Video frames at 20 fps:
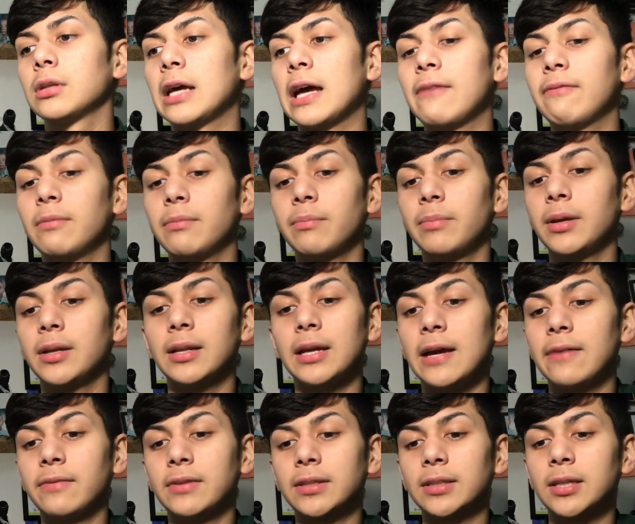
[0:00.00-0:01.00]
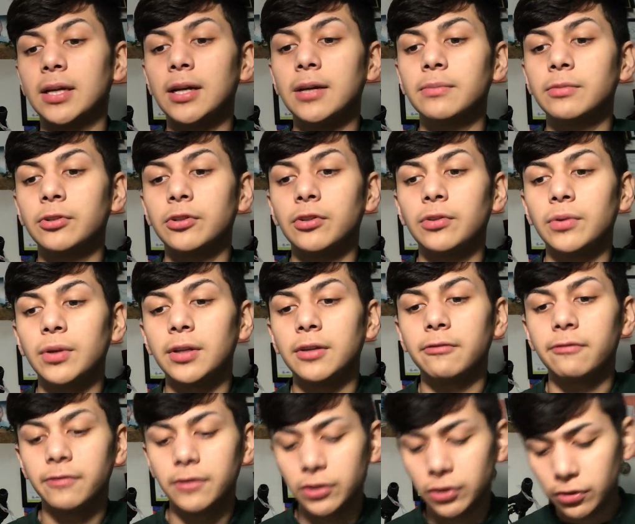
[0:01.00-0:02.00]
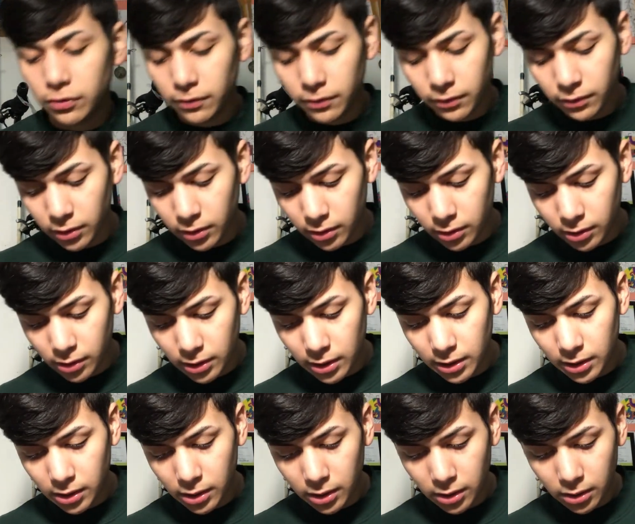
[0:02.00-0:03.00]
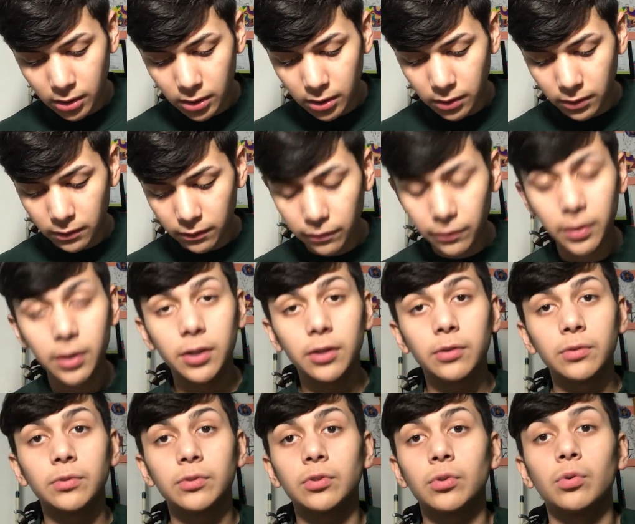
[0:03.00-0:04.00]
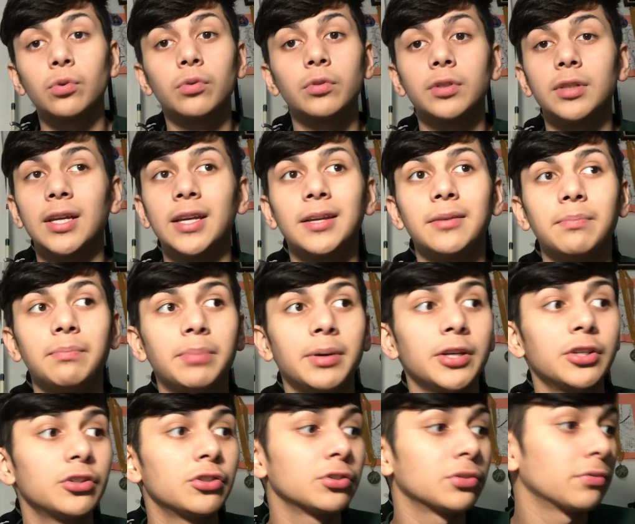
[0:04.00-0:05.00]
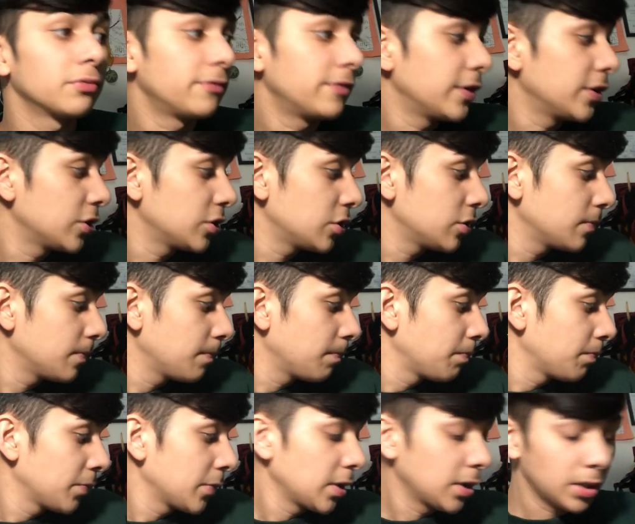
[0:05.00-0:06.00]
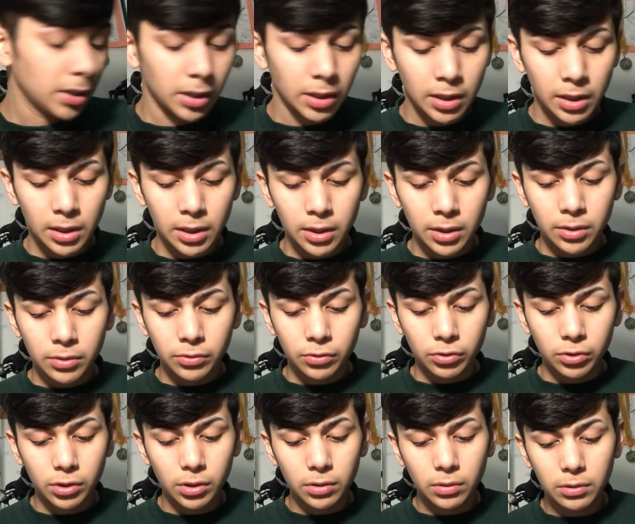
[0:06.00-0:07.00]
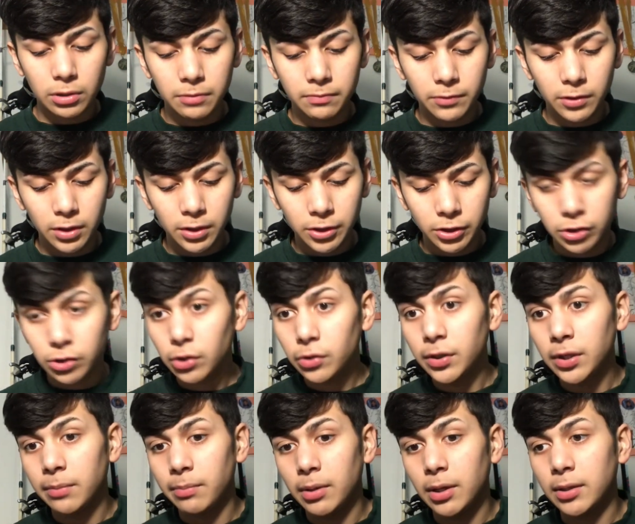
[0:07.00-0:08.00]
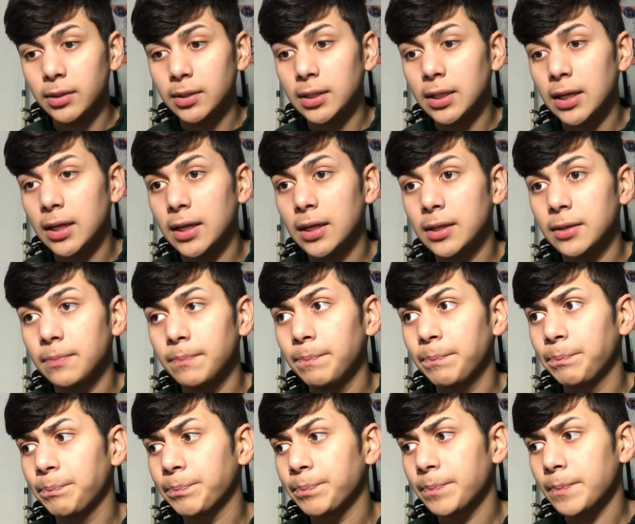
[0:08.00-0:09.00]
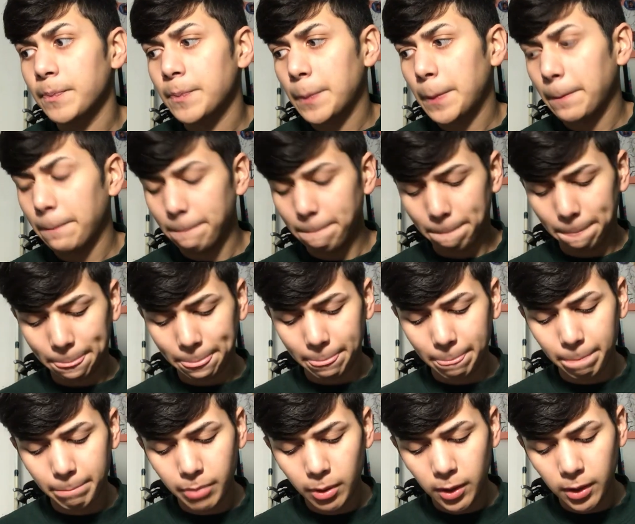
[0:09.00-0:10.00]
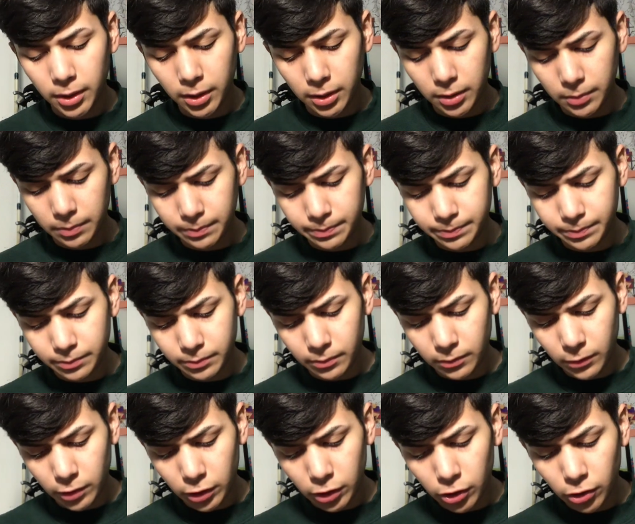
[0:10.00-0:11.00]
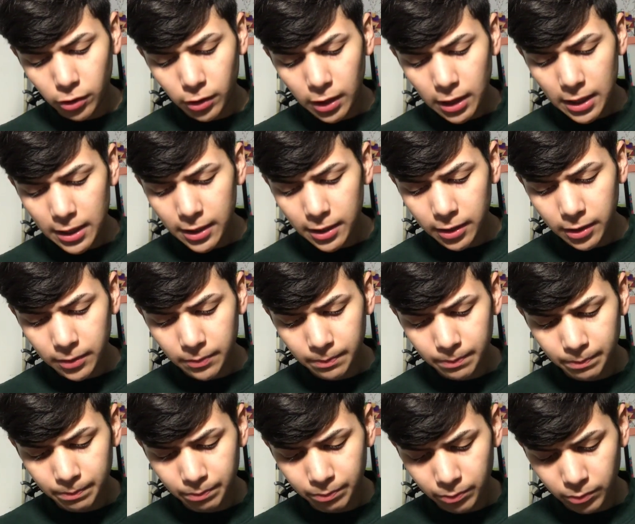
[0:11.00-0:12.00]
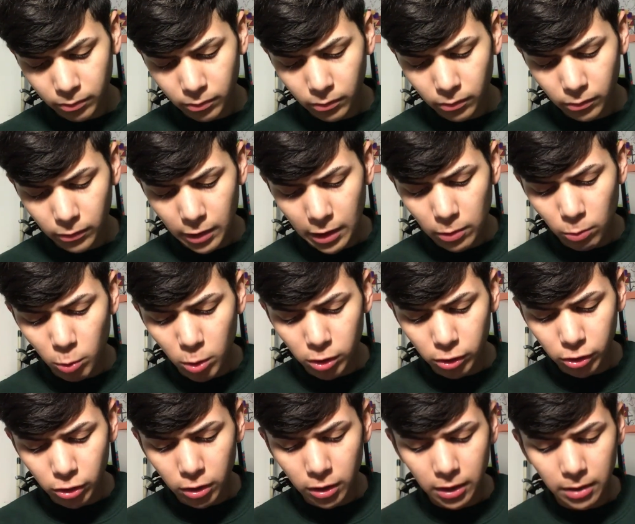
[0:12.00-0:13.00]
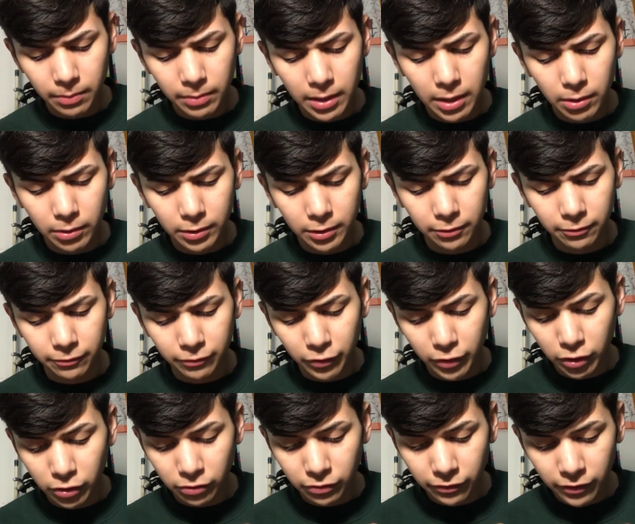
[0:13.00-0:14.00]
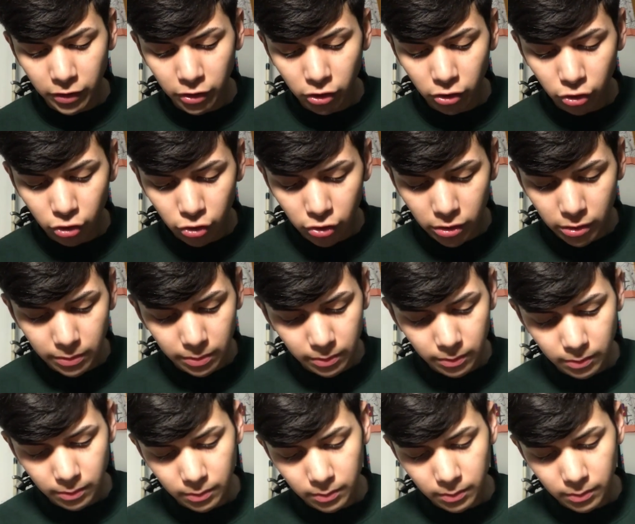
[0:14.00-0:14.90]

haven't been having time to do any fishing videos or take pictures of fish. So I'm really sorry about that. But today I want to talk about the first fishing trip